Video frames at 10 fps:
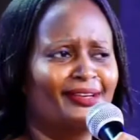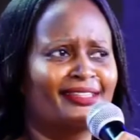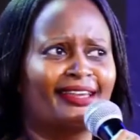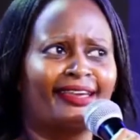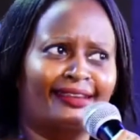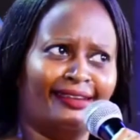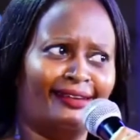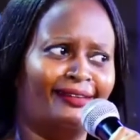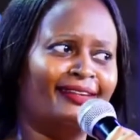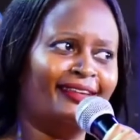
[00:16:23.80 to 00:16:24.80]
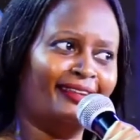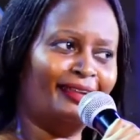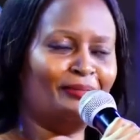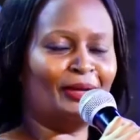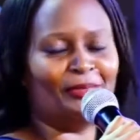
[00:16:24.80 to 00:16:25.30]
So I was like, hey, okay,
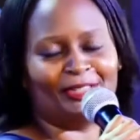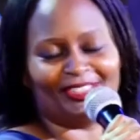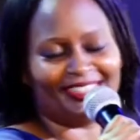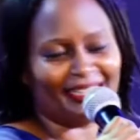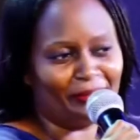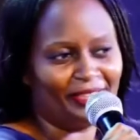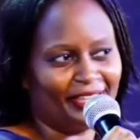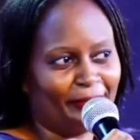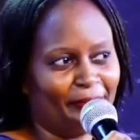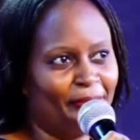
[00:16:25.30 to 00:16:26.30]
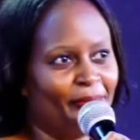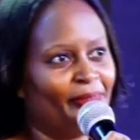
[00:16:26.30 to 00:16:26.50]
I'm onto something.